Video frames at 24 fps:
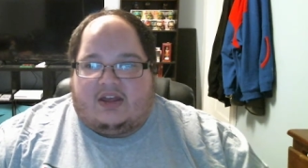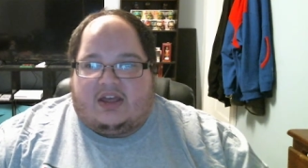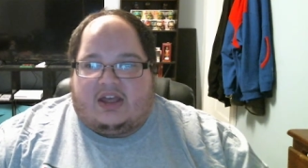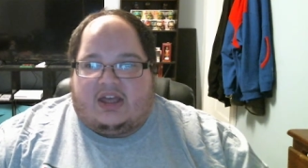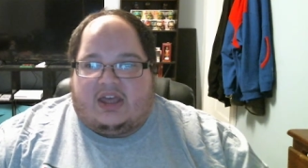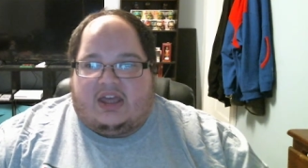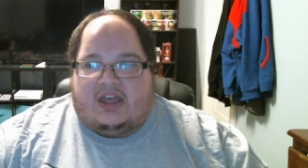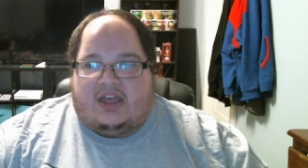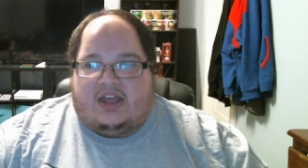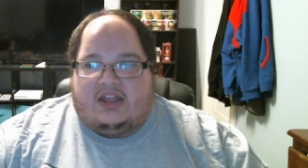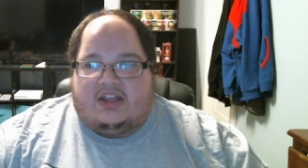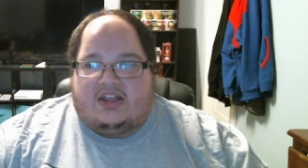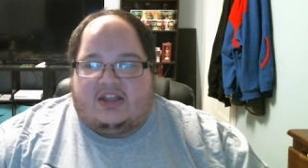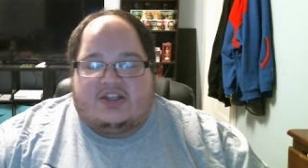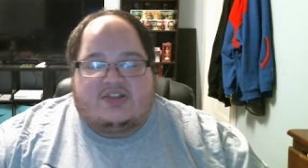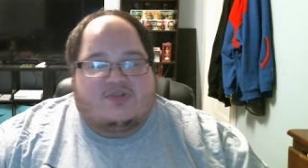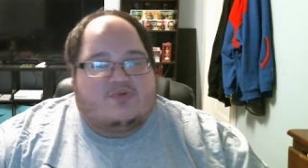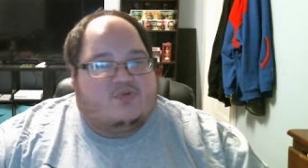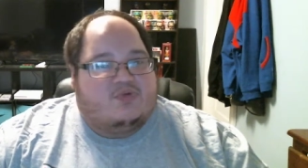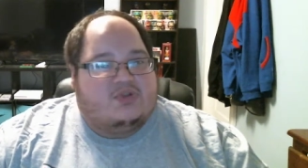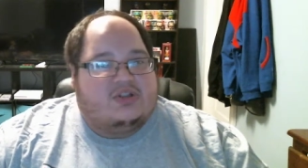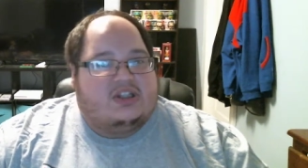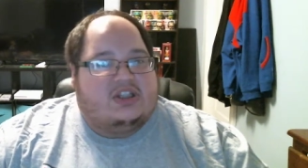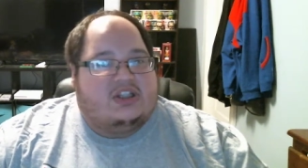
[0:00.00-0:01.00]
it's
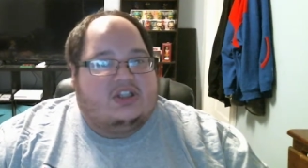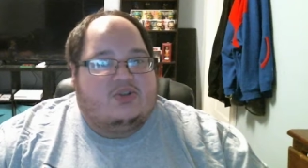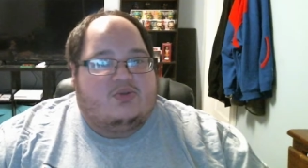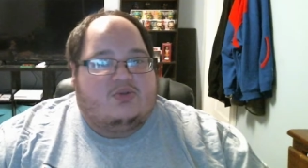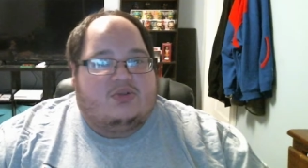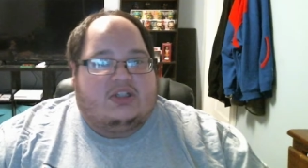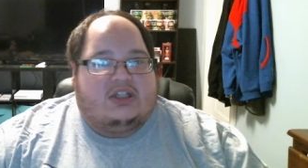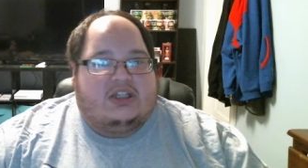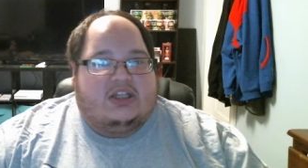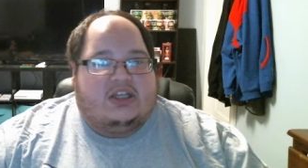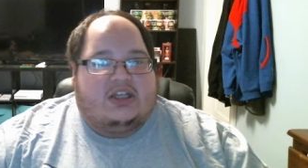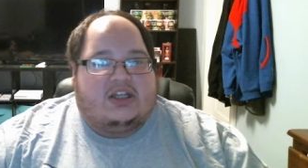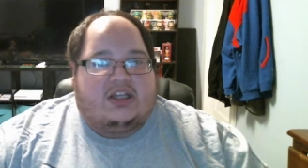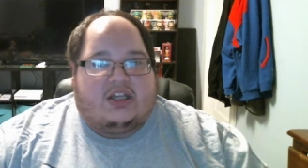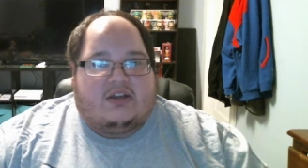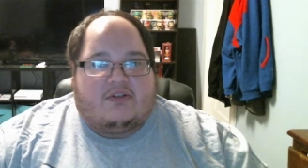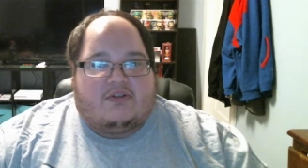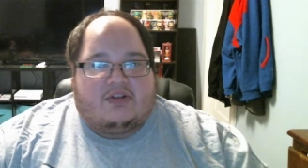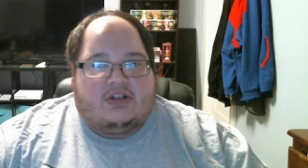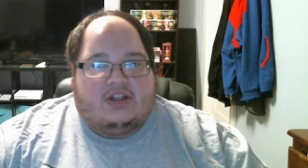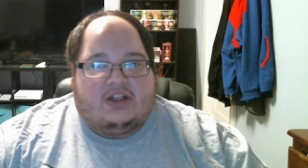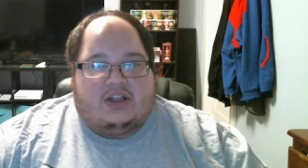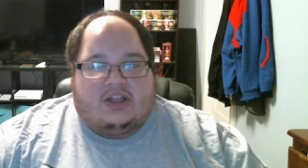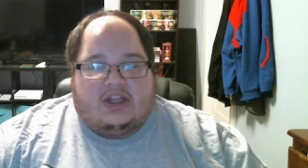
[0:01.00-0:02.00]
really unique, and I
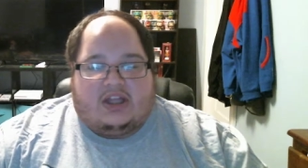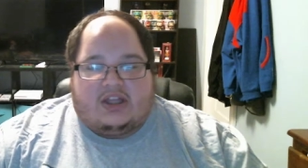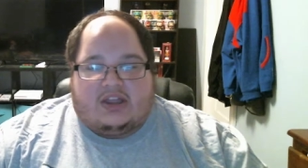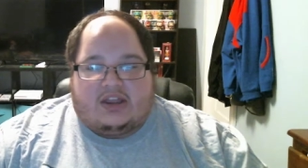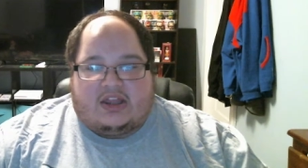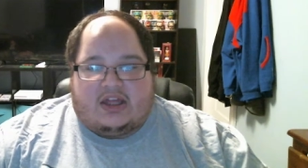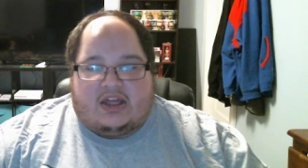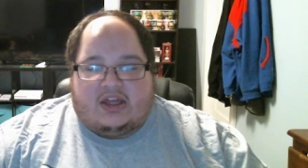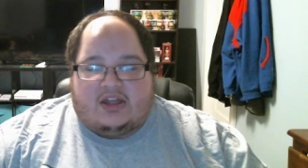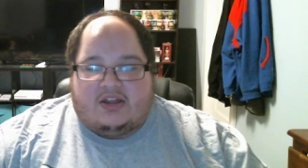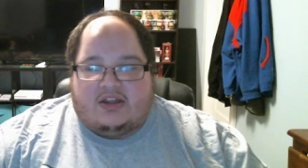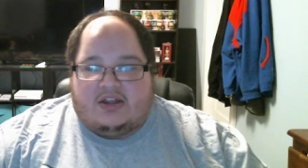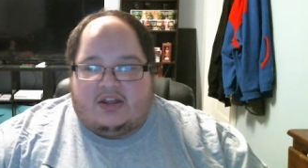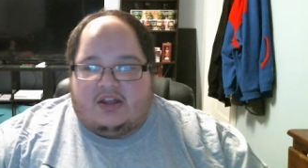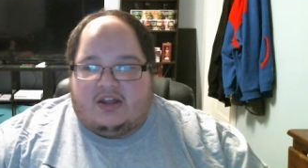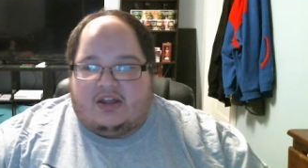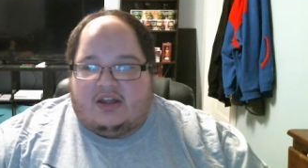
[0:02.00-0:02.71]
really like that.